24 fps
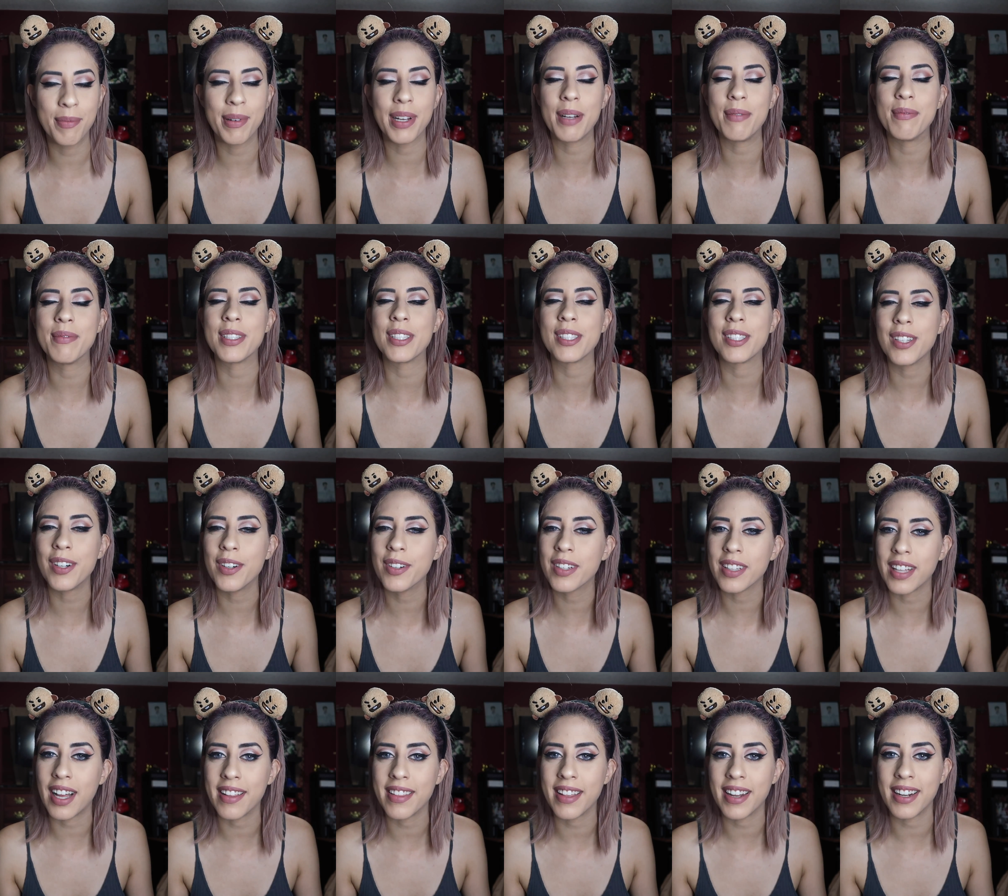but I'm so
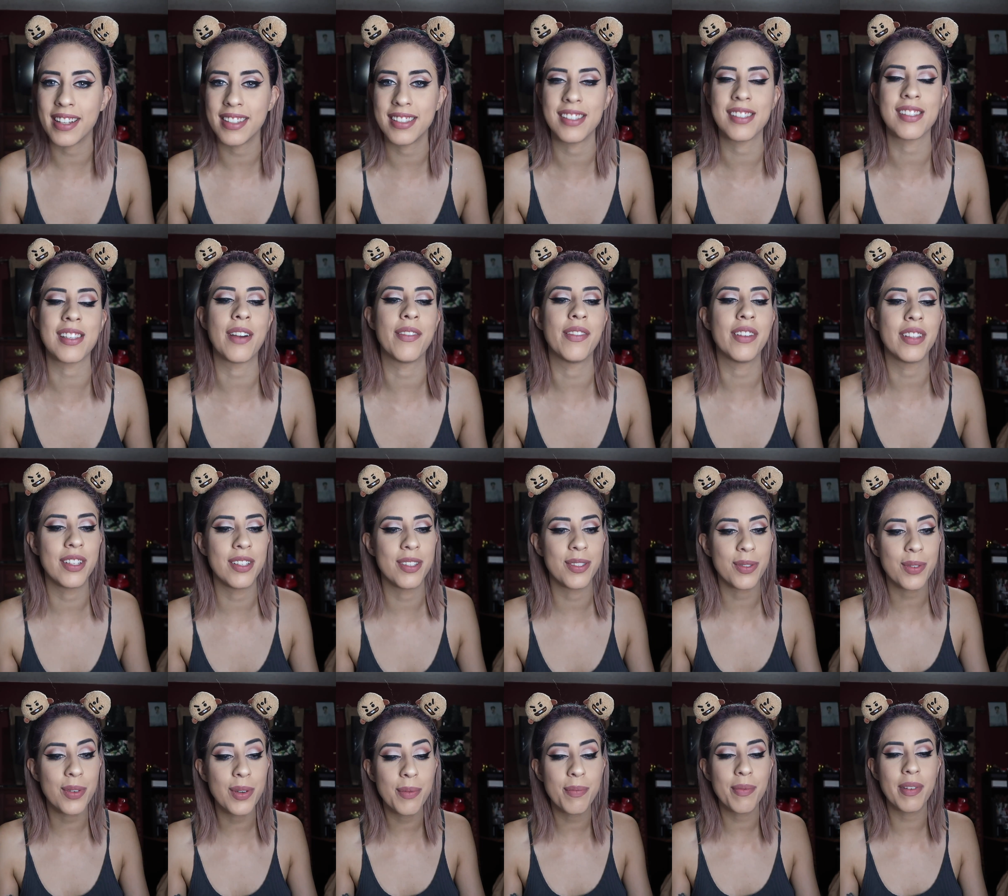glad that I discovered
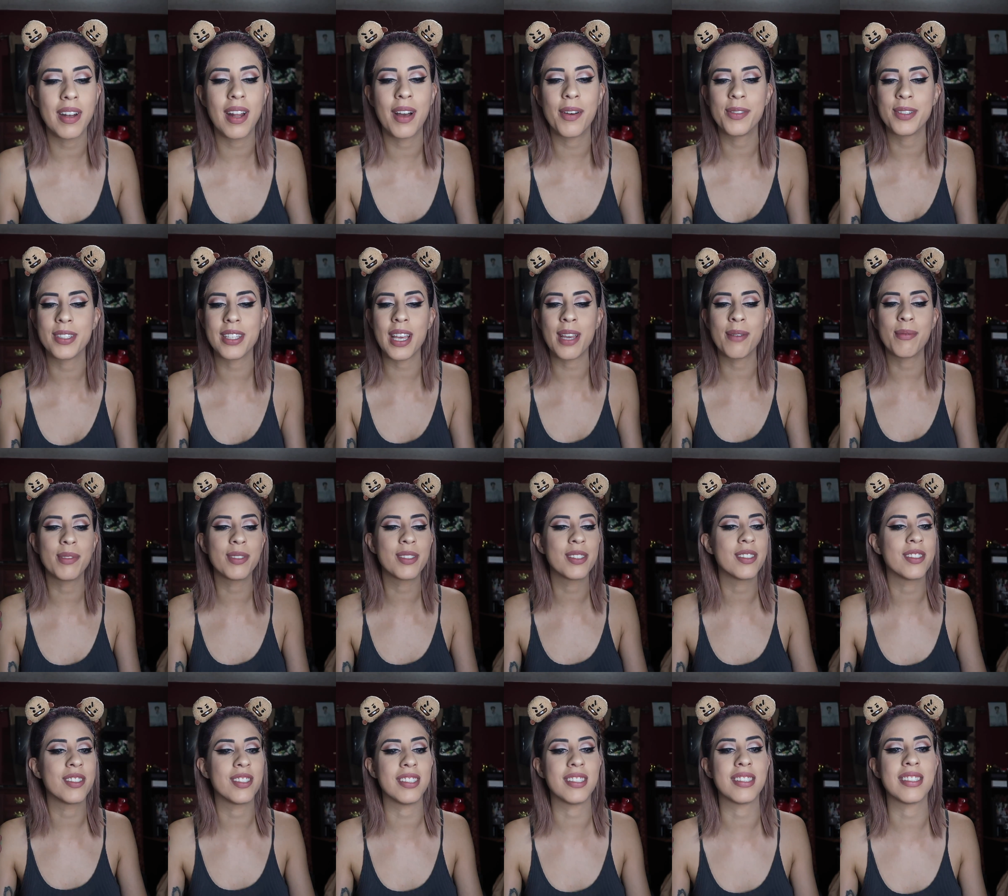this group and I was able
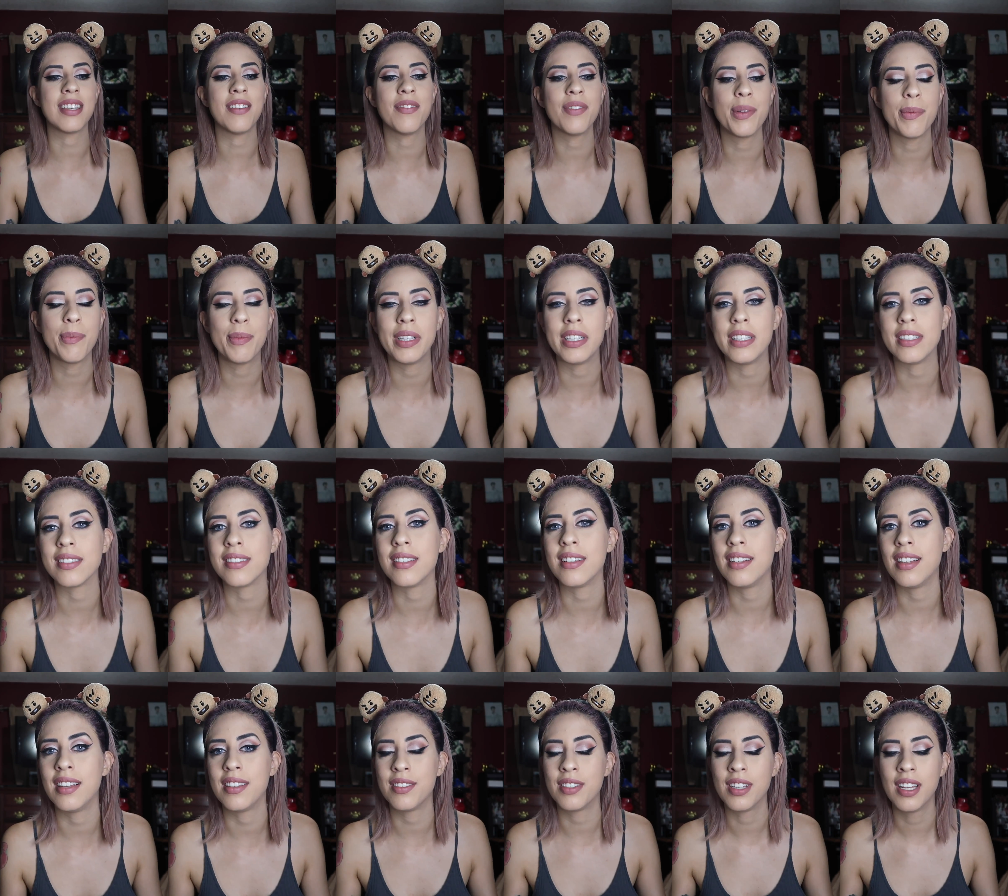to just give them a
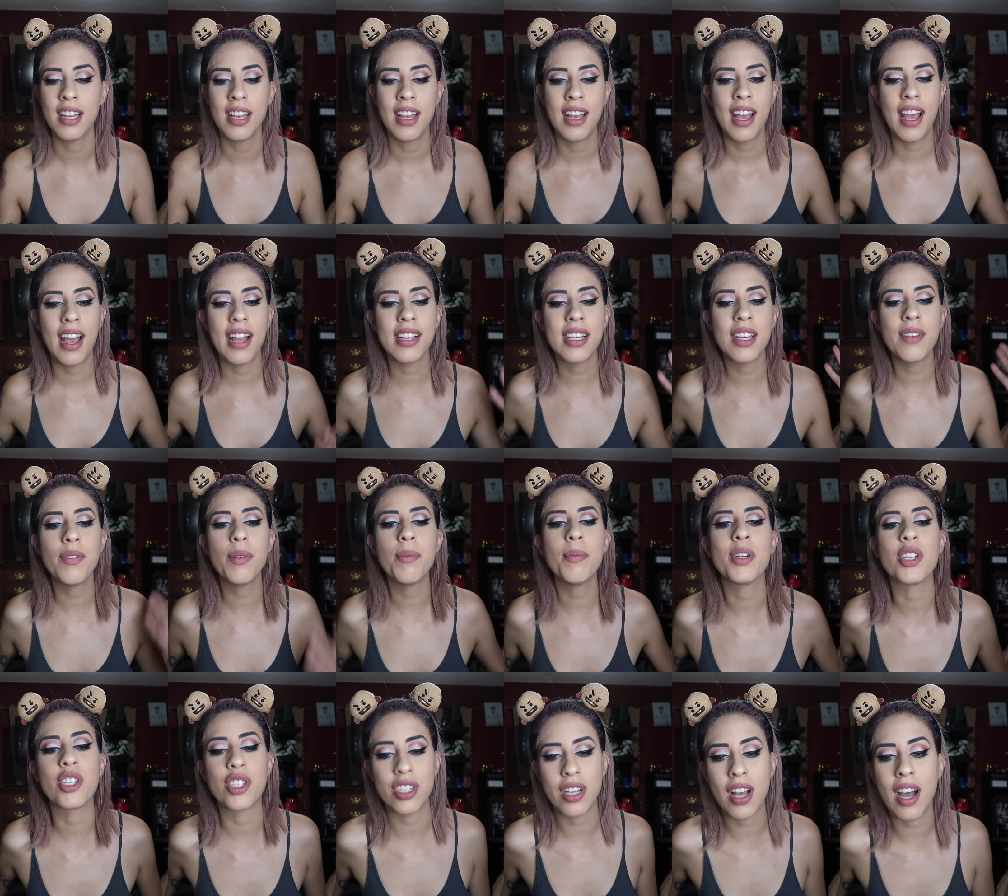listen and give them
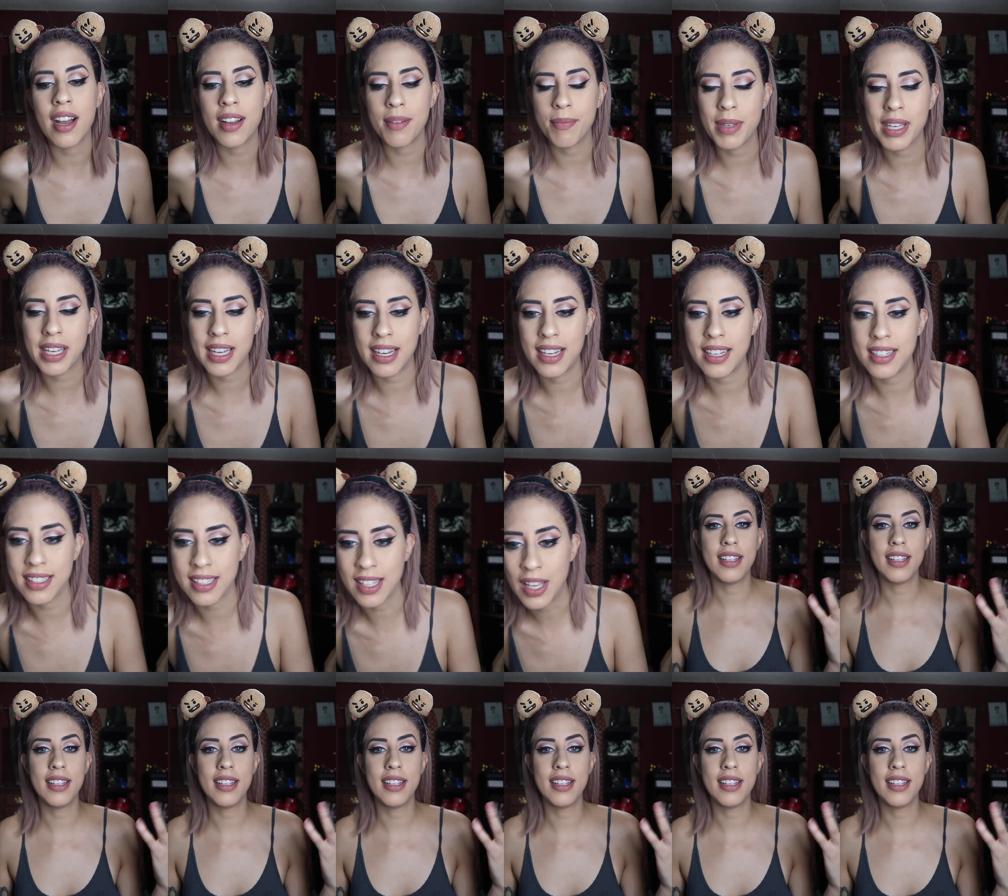a shot, because